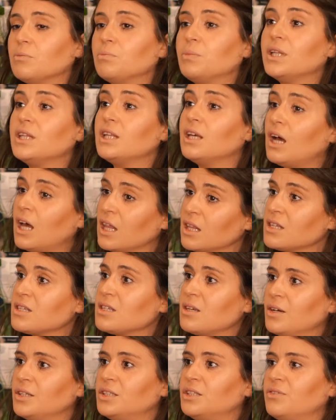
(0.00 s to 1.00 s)
But the other
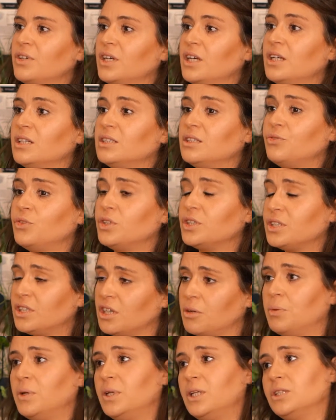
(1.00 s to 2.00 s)
side of it is, if you're
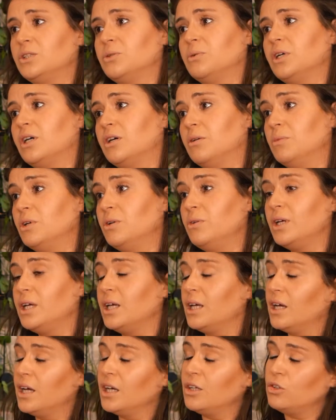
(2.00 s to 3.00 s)
stepping into a
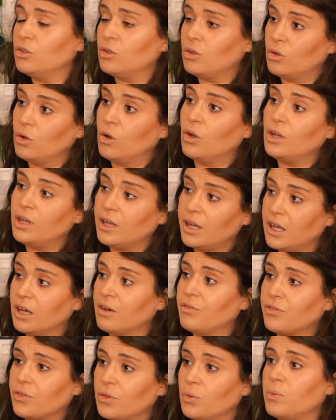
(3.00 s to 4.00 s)
community and you're not
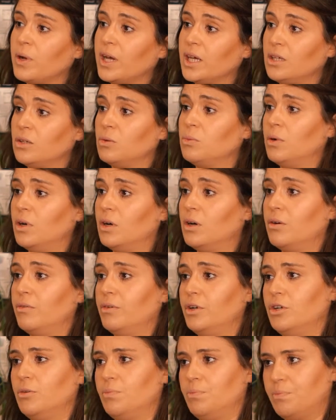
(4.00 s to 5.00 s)
loved the way you are
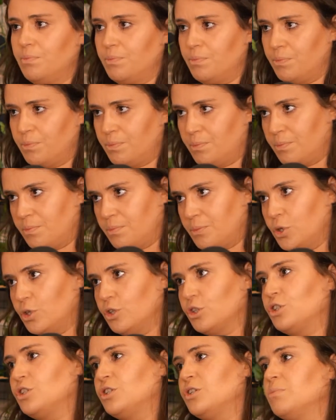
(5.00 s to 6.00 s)
and you're
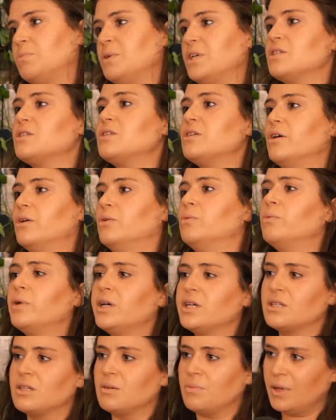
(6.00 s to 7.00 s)
pushed to be a certain way
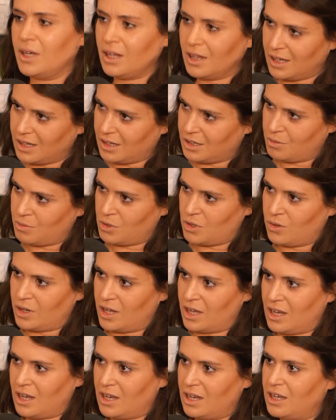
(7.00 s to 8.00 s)
to be in that
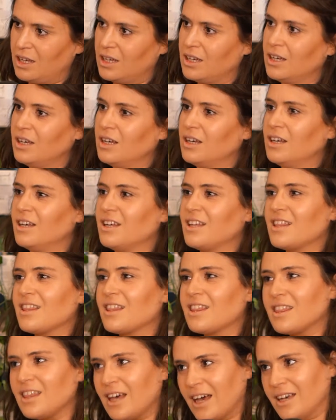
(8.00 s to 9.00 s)
community,
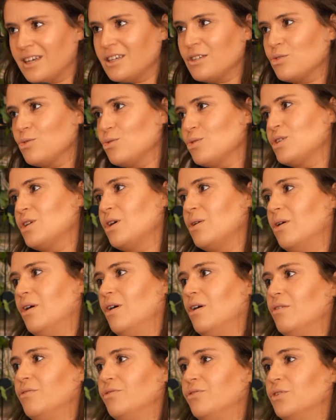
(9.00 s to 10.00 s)
that is also
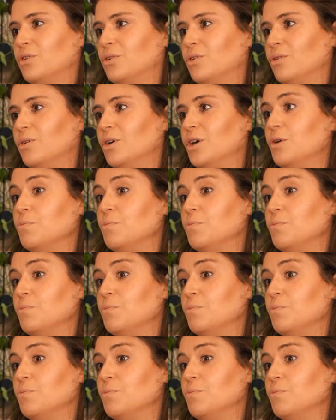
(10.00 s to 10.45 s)
harmful.